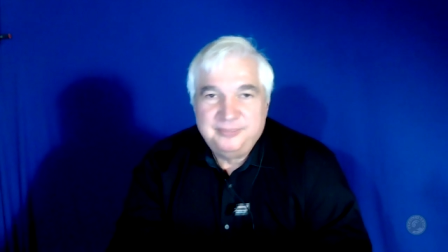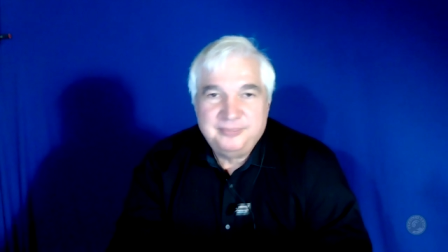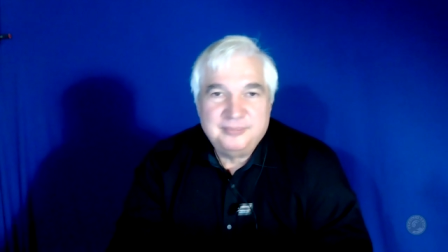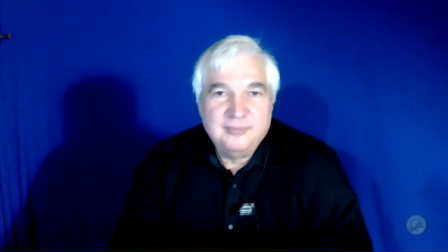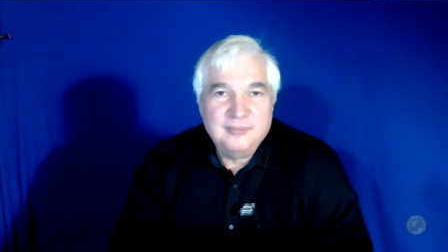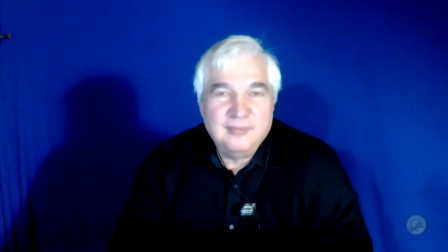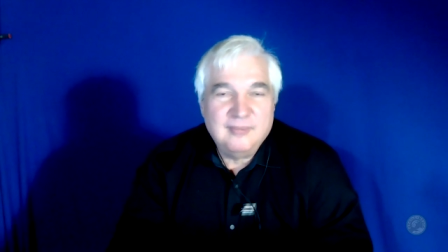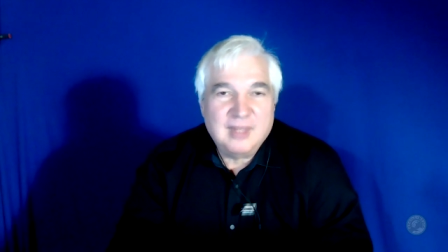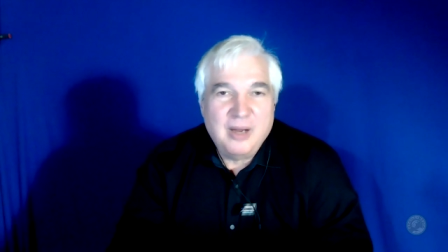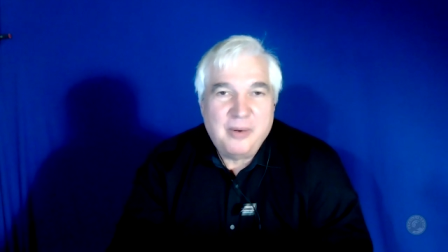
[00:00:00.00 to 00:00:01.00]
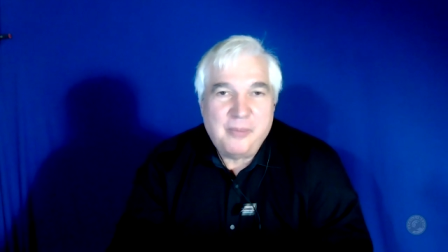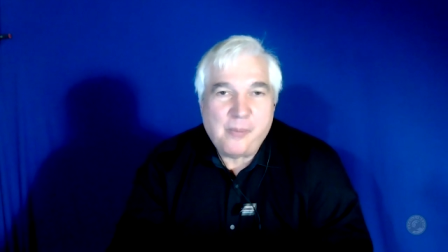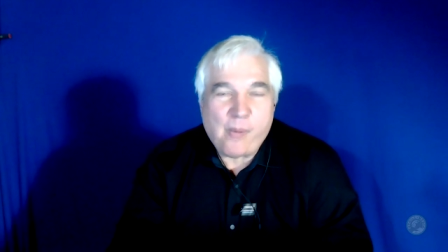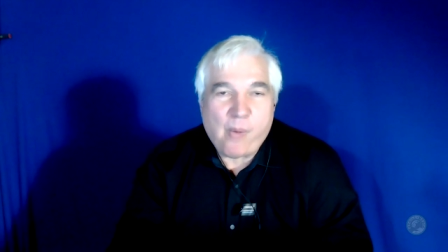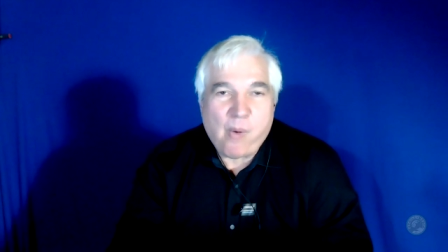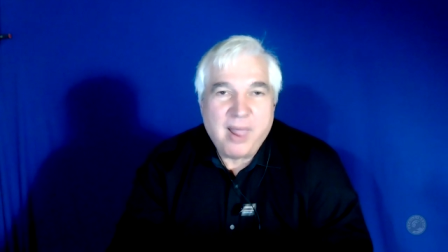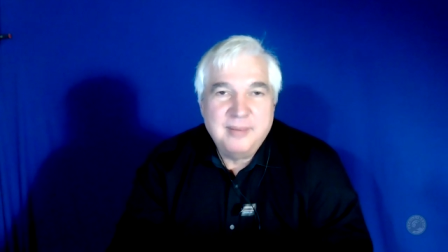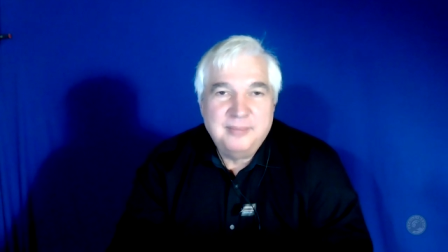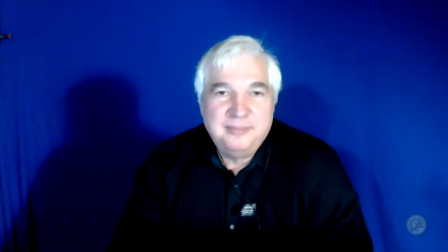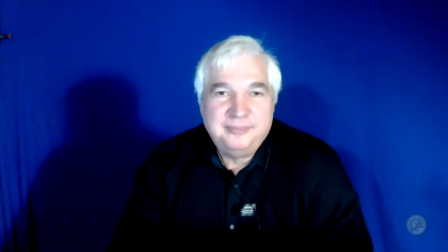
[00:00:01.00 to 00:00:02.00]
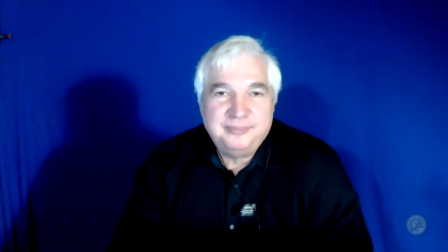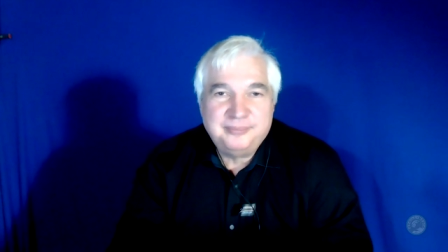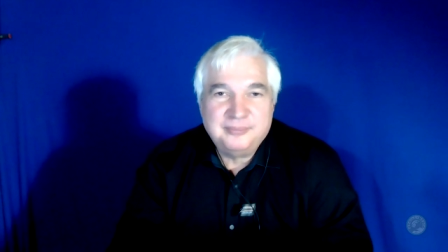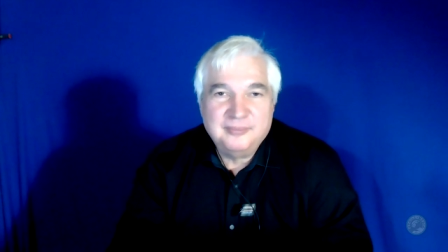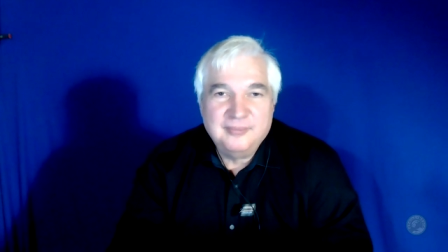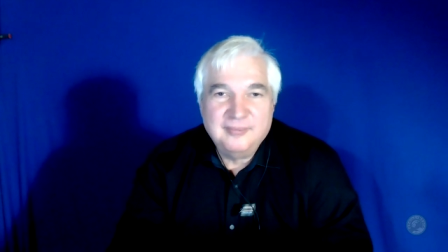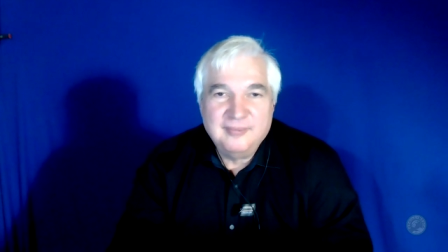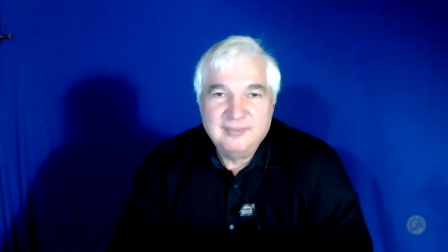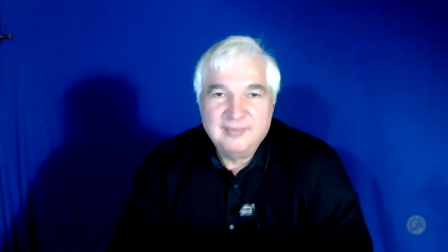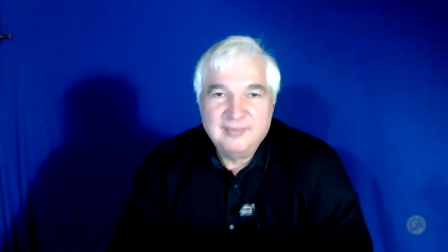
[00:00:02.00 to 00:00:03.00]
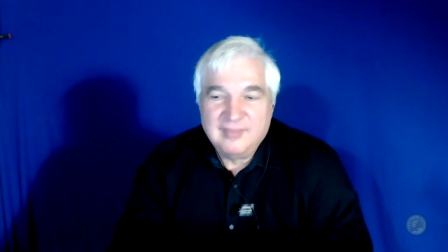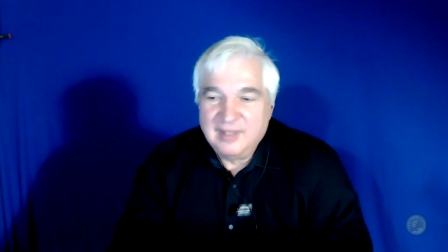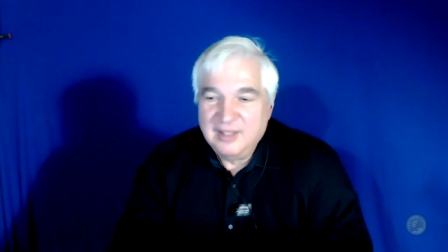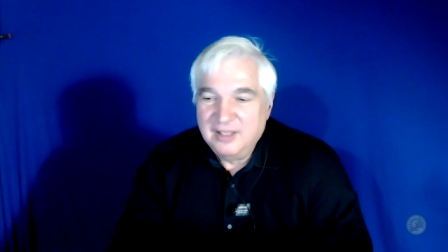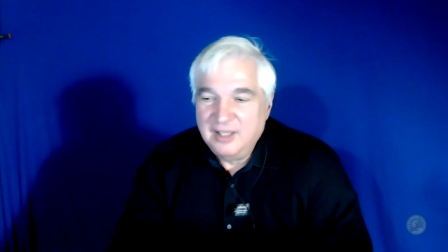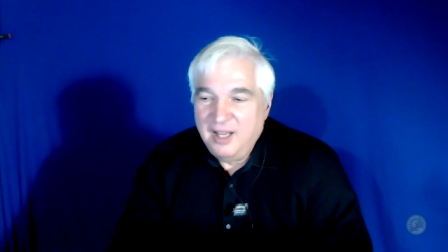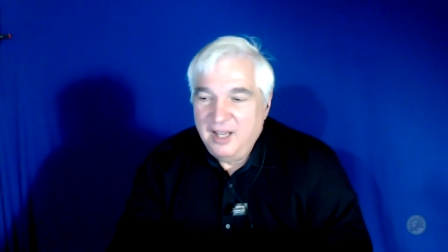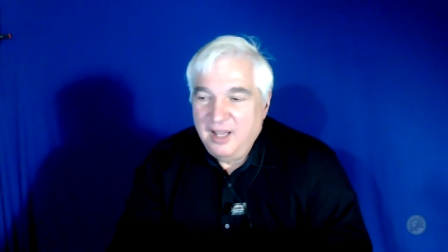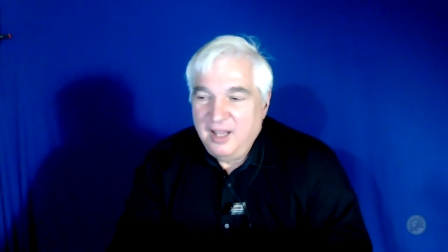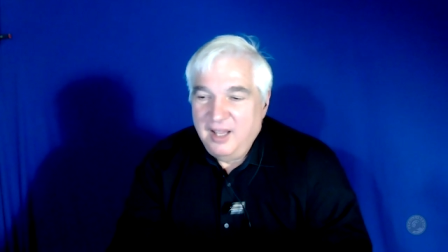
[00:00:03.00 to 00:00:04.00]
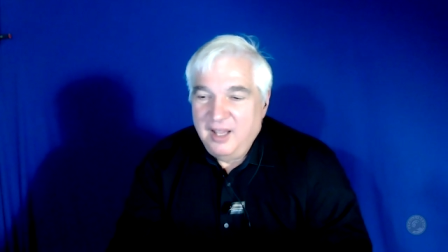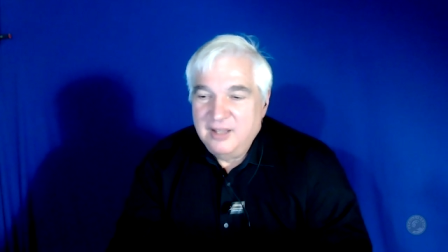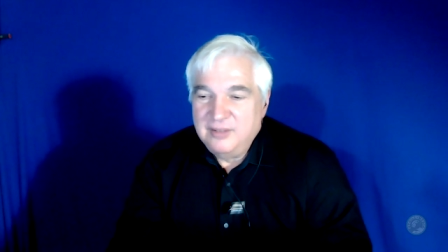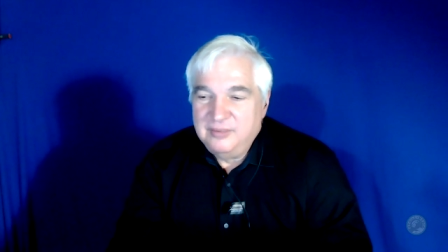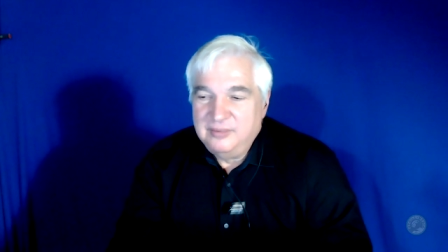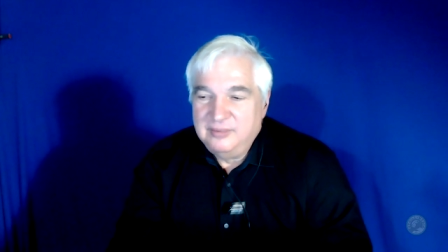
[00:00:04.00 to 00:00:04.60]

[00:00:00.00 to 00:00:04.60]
all seven of you watching live. Good to have you. Please join the chat if you want. Hey,